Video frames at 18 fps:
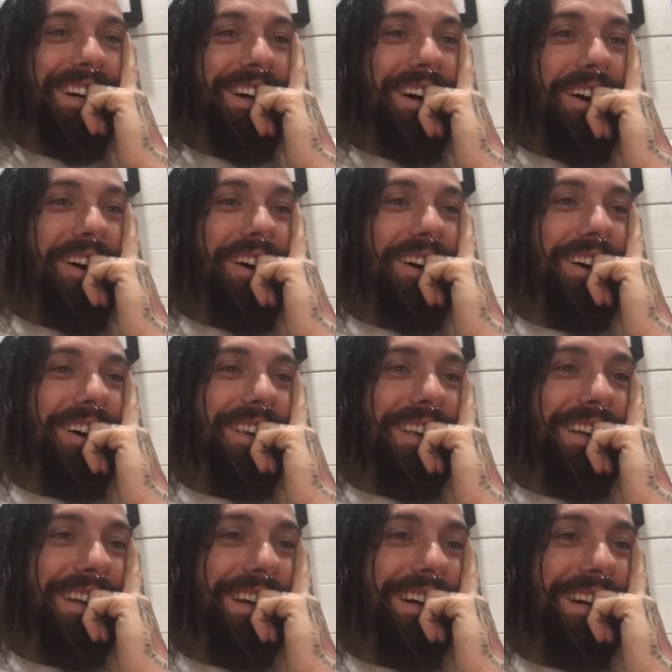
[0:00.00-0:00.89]
Oh
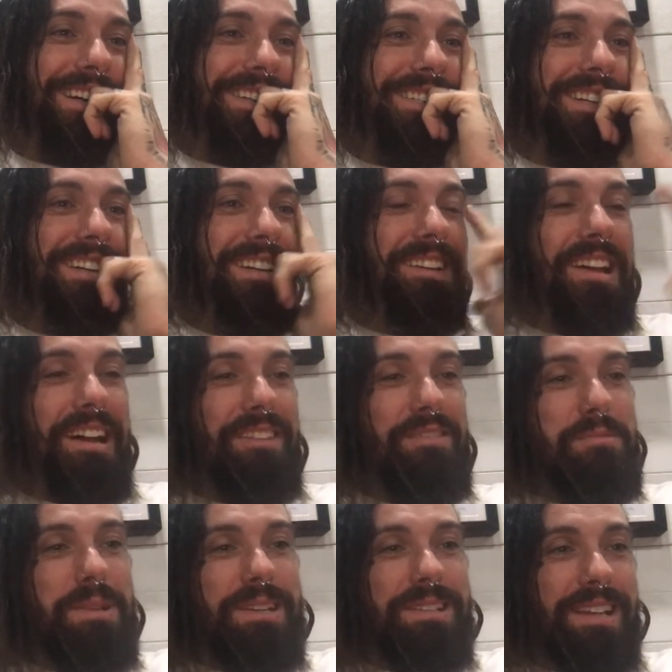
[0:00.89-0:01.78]
dear.
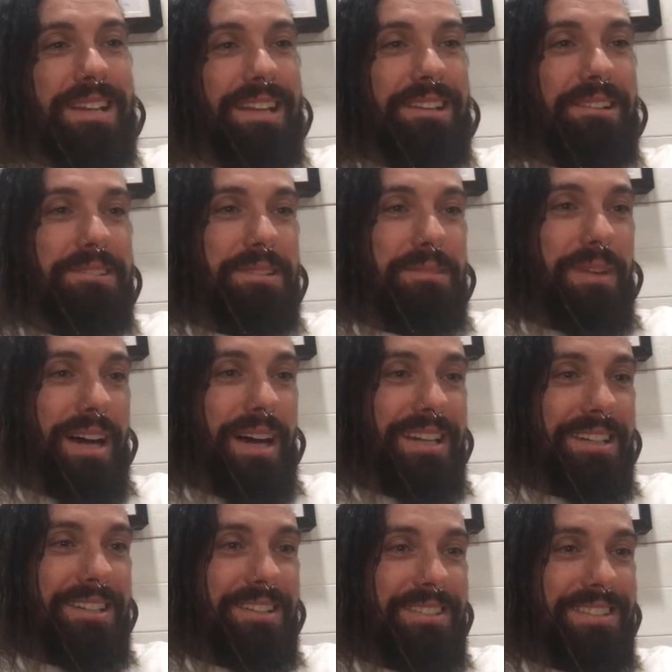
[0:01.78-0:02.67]
Everybody say hello to
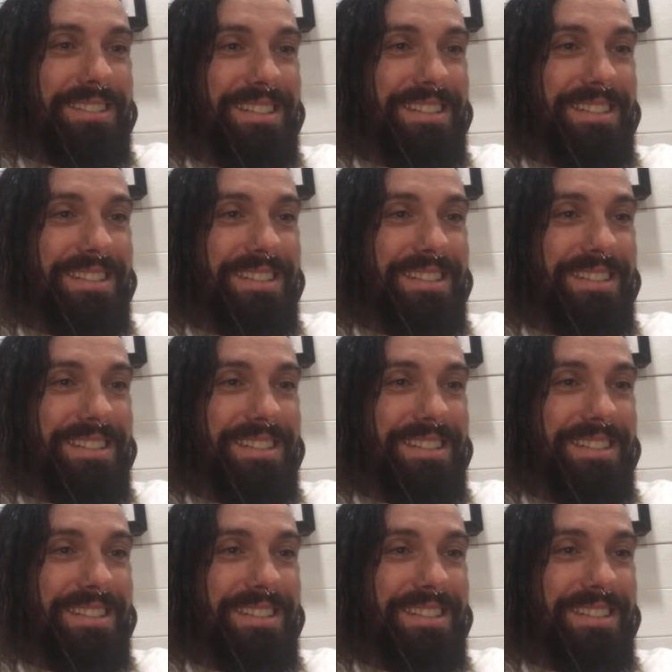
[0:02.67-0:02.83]
Michael.